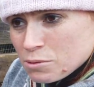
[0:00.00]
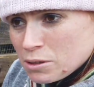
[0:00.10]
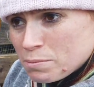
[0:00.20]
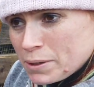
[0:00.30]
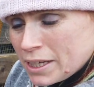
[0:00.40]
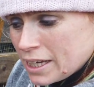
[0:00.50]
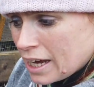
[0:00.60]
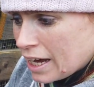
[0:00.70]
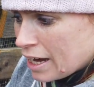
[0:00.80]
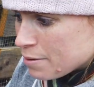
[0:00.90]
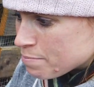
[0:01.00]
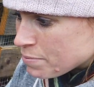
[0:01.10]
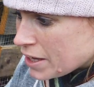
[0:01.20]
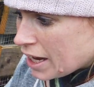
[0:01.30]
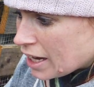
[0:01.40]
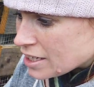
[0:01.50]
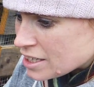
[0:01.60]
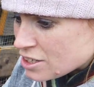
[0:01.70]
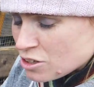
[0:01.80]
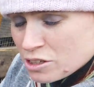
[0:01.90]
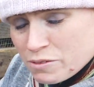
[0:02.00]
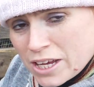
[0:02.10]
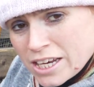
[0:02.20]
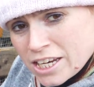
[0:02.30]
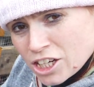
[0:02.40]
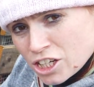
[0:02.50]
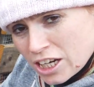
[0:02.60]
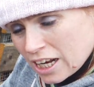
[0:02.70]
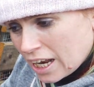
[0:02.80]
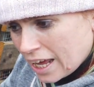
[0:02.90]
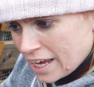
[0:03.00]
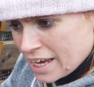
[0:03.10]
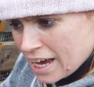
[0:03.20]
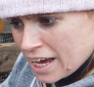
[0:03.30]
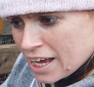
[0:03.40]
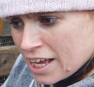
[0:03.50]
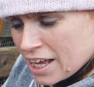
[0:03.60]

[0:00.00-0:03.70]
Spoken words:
will be as a sort of initial layer